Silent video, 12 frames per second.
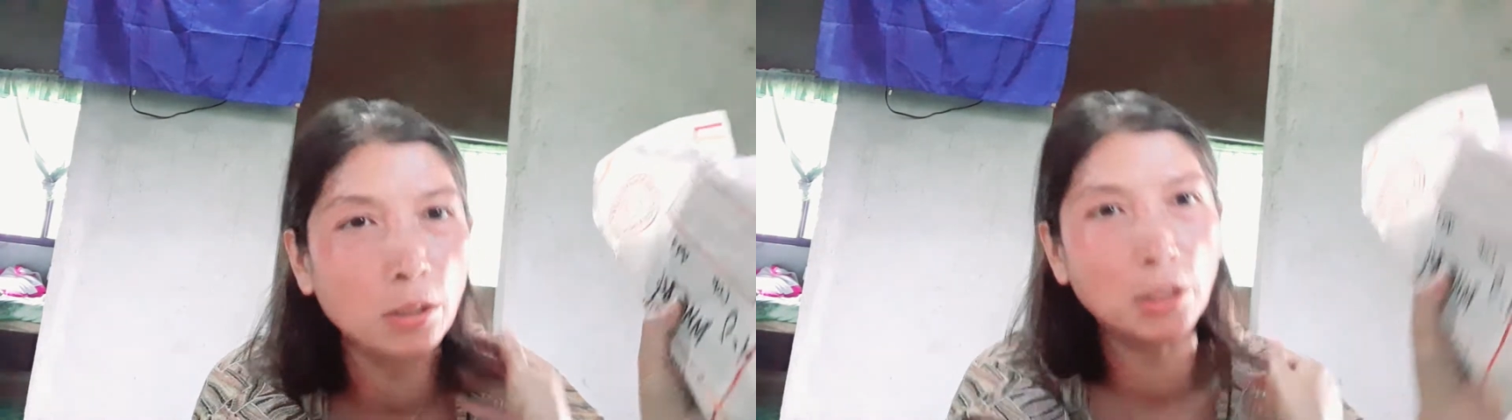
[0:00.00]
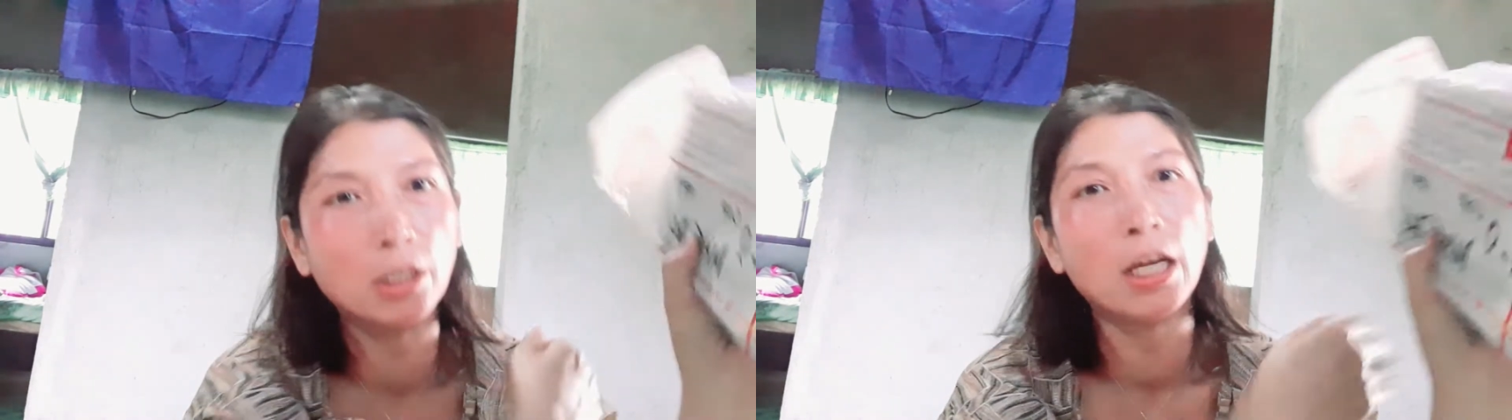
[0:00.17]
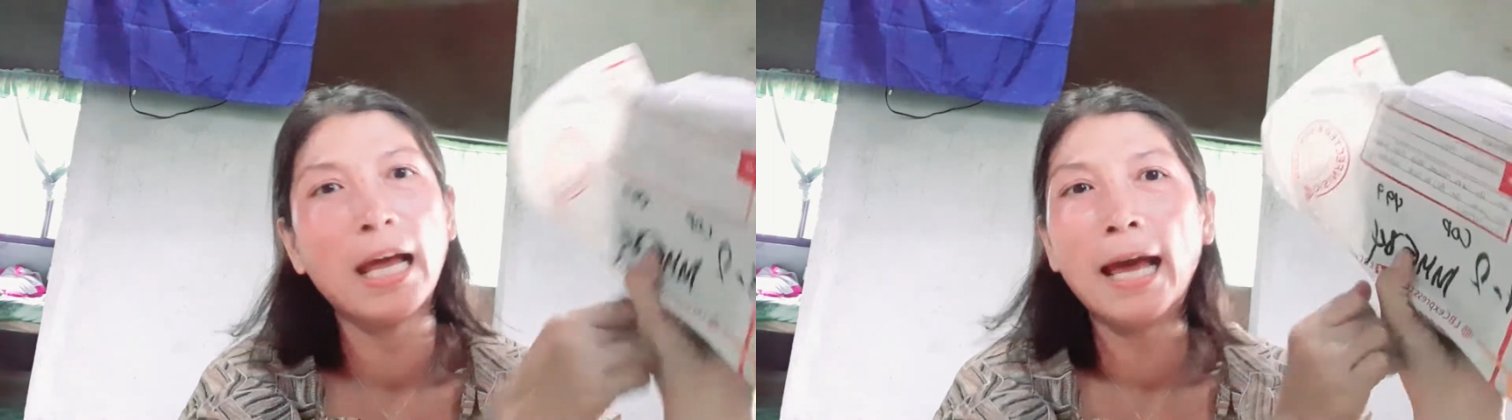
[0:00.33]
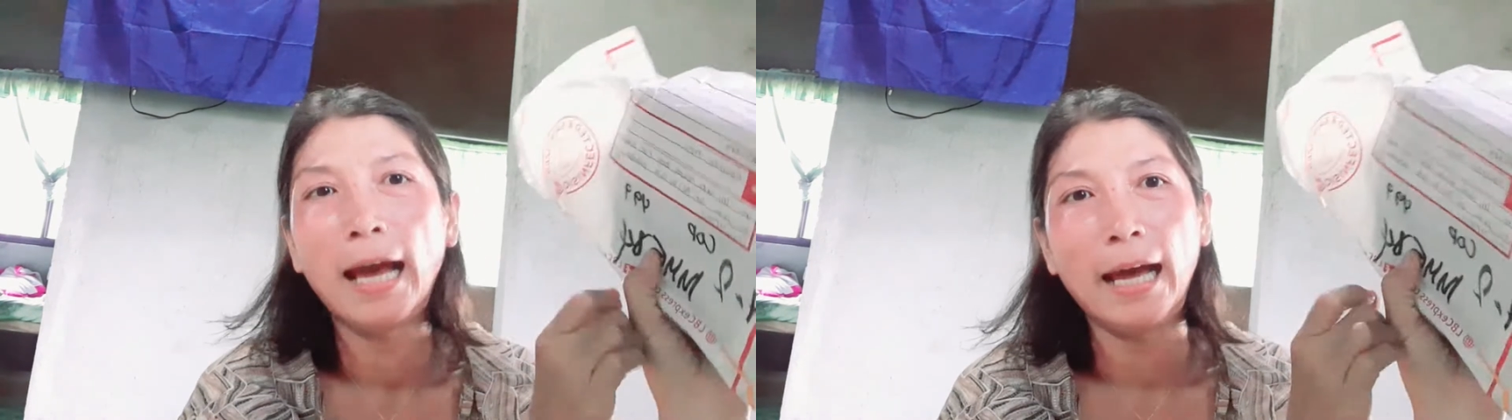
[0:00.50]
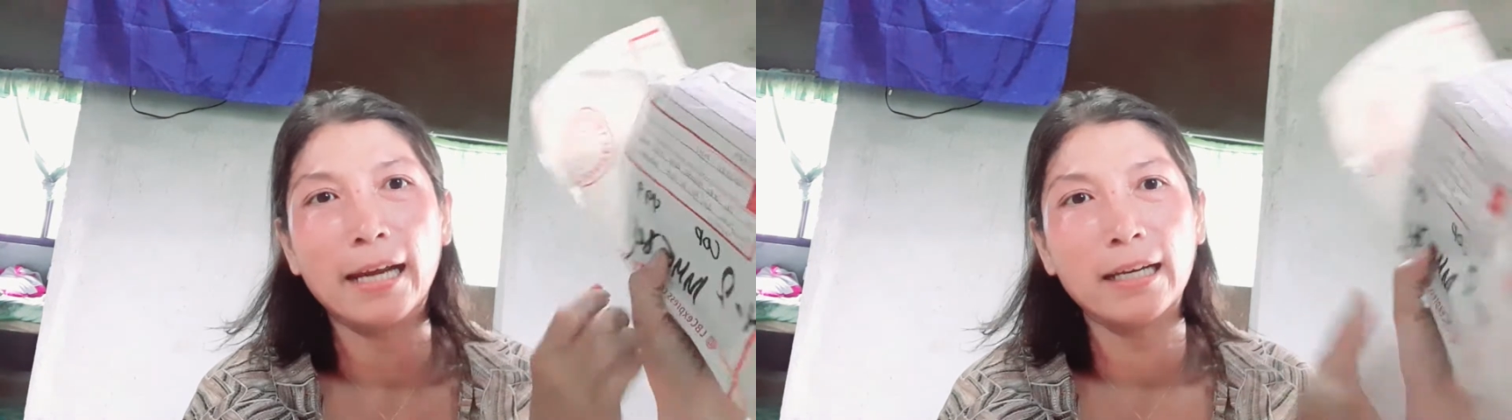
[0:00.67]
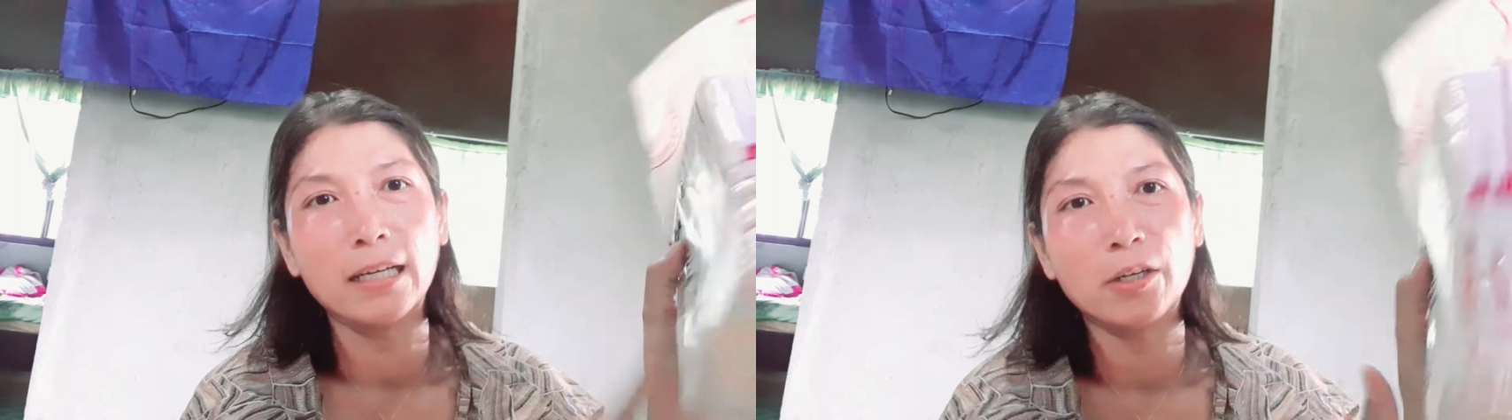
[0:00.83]
So
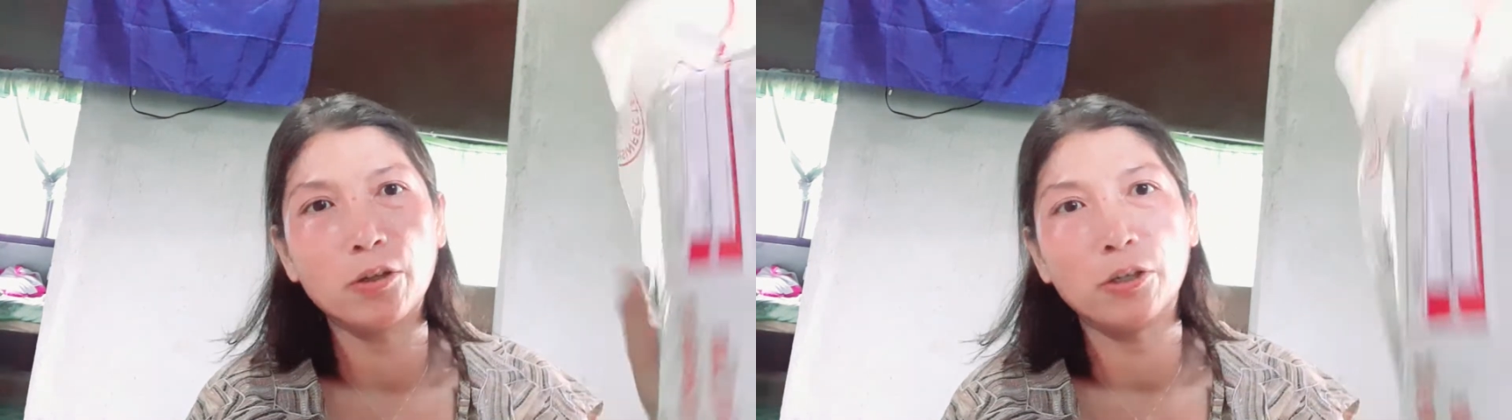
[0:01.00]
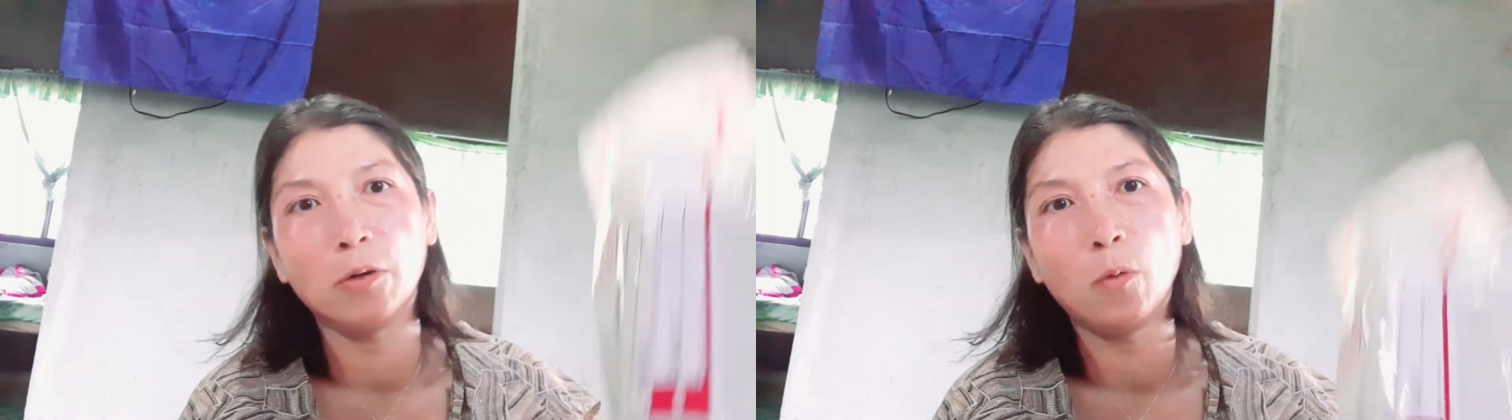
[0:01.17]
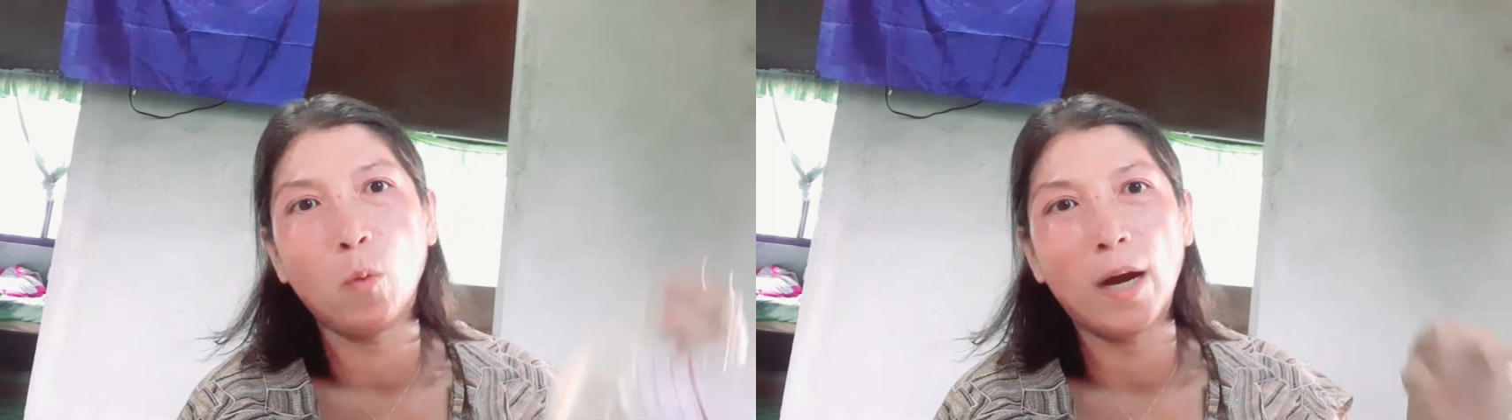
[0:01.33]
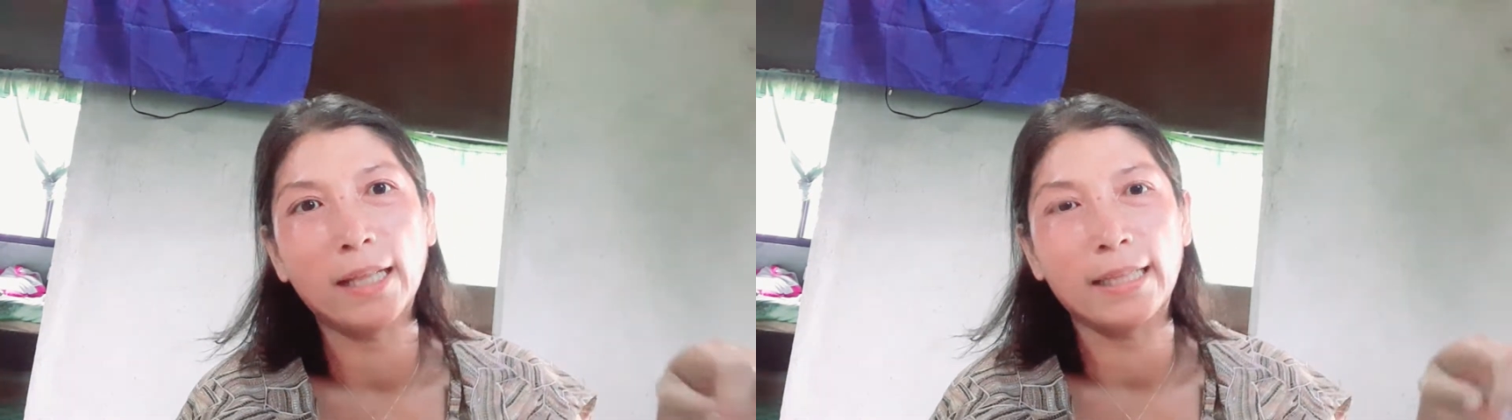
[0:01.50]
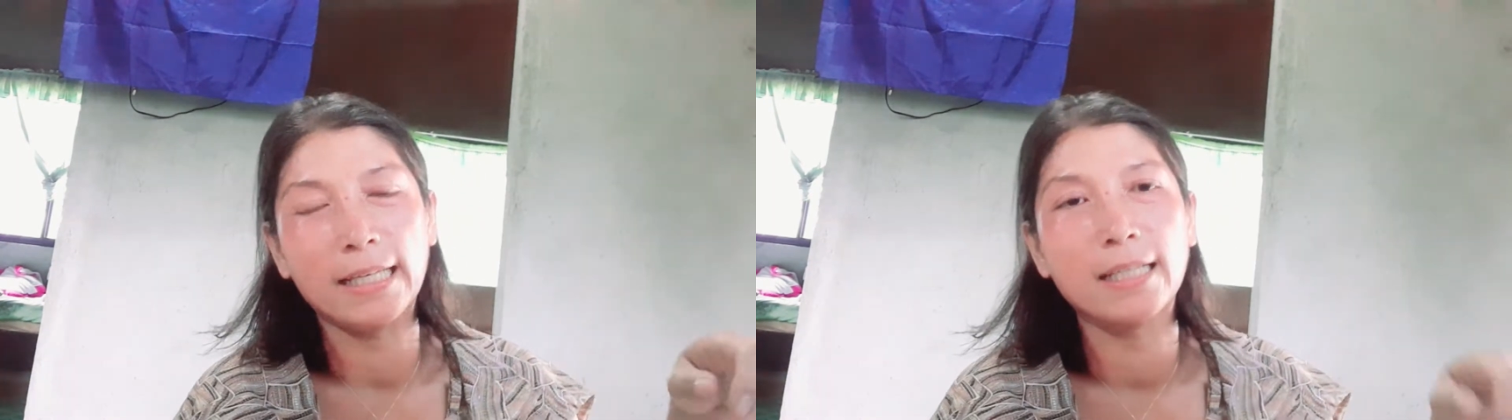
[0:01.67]
I really don't know what